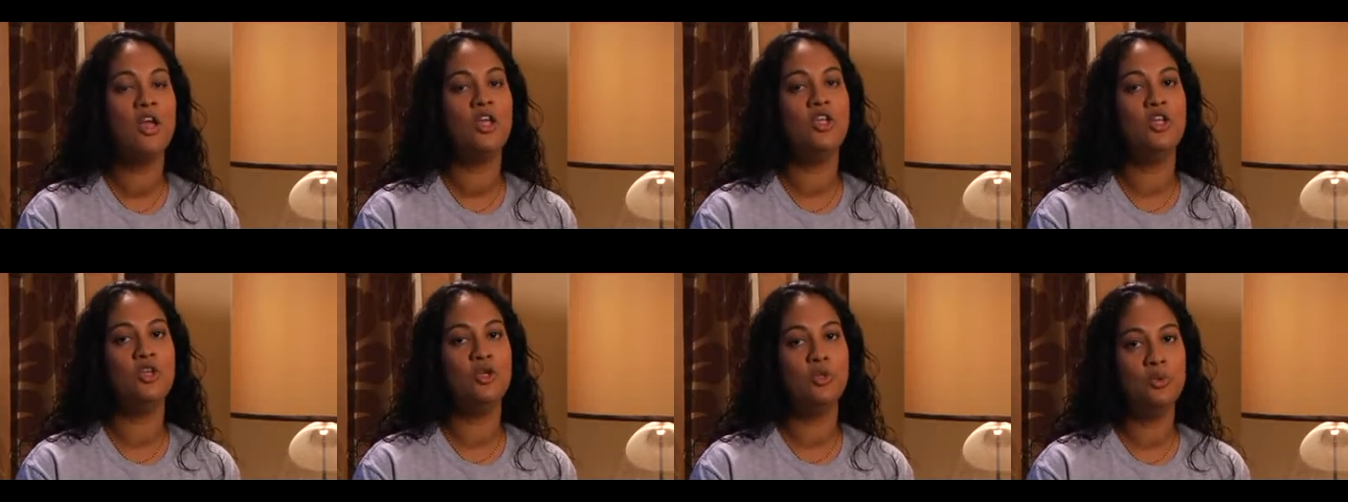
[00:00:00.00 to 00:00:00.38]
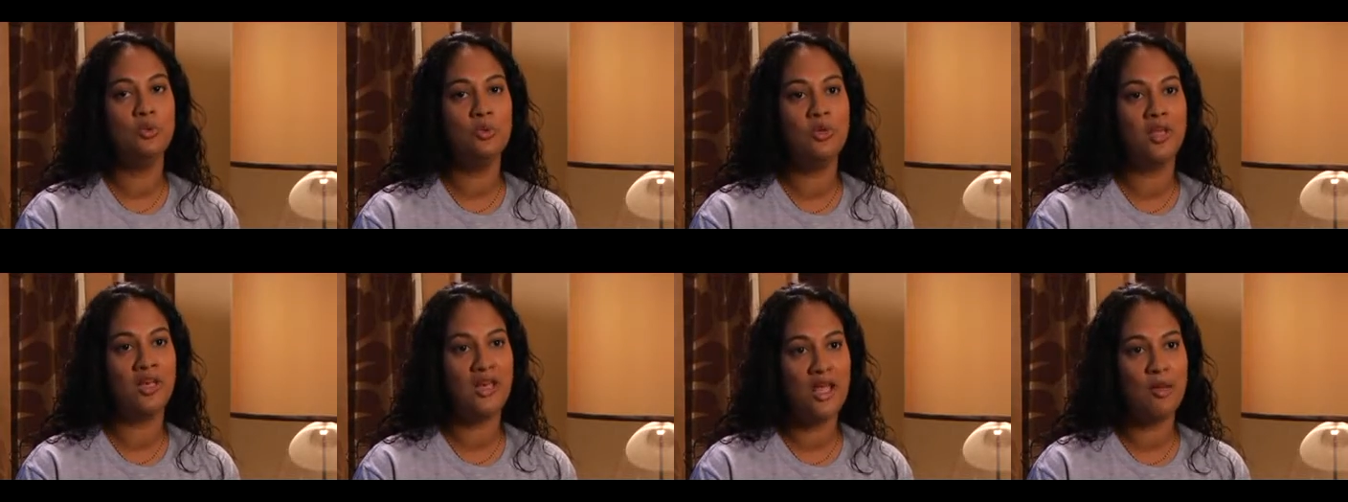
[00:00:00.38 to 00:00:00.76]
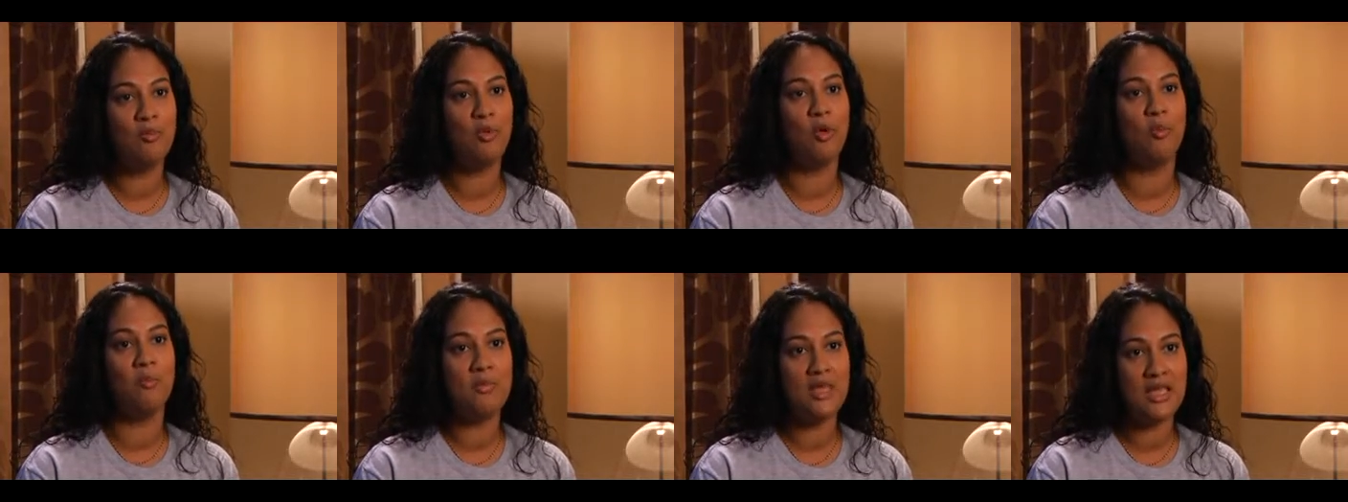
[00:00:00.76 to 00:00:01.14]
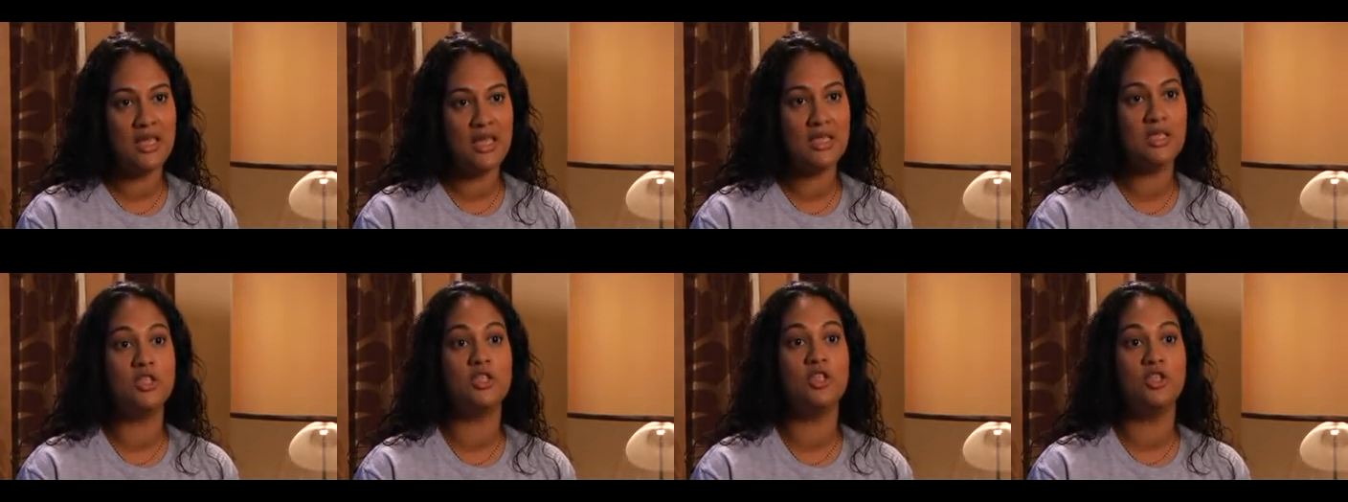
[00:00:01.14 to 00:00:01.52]
You enable
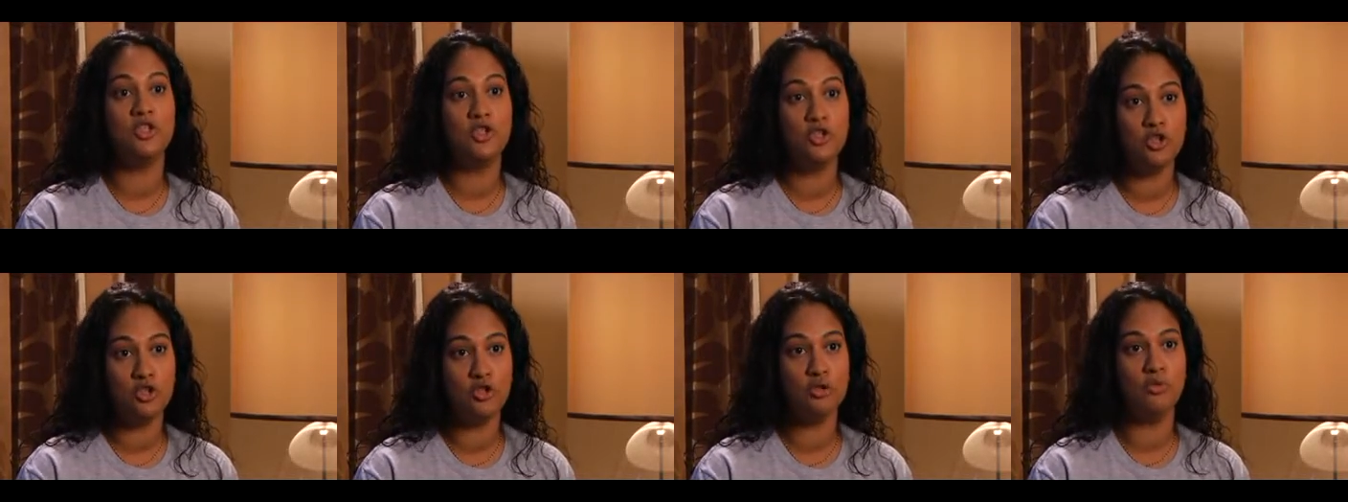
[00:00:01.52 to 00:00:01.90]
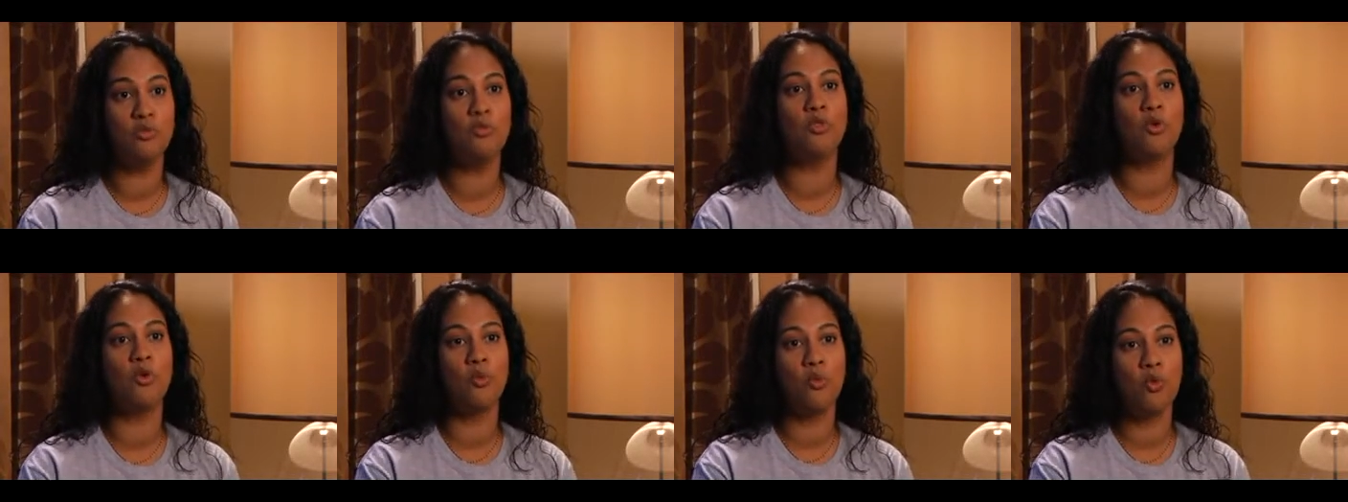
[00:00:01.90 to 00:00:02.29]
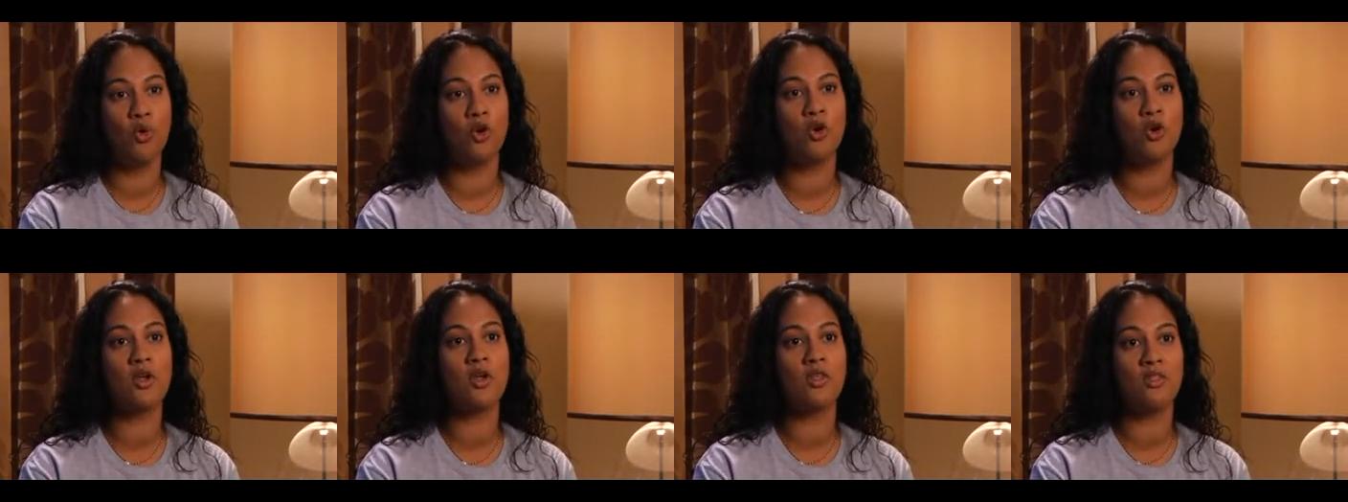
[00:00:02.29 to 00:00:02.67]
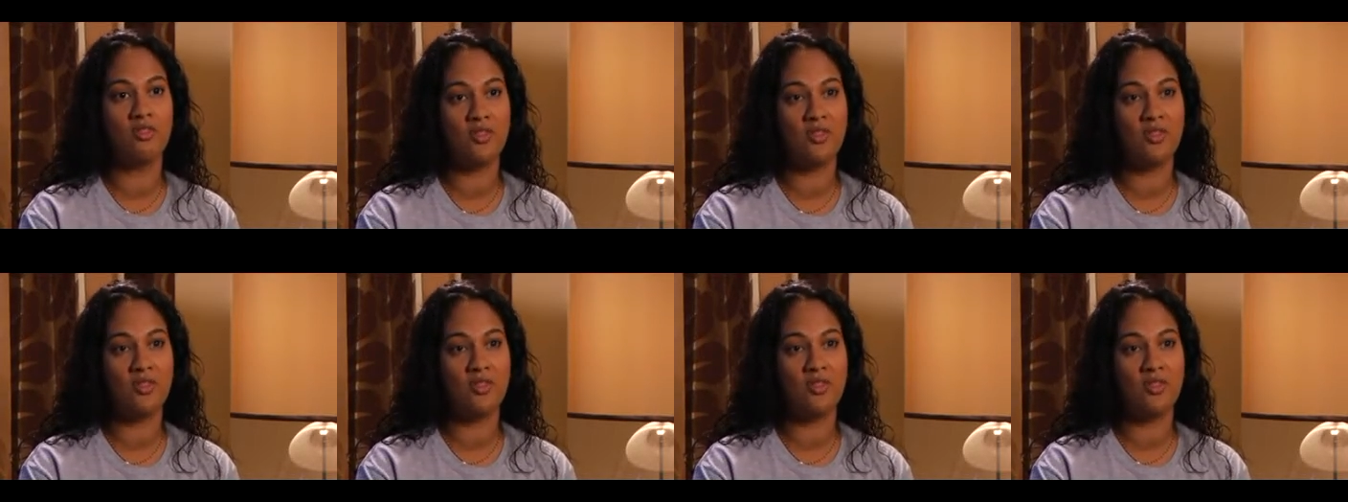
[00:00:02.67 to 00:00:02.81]
me to do the work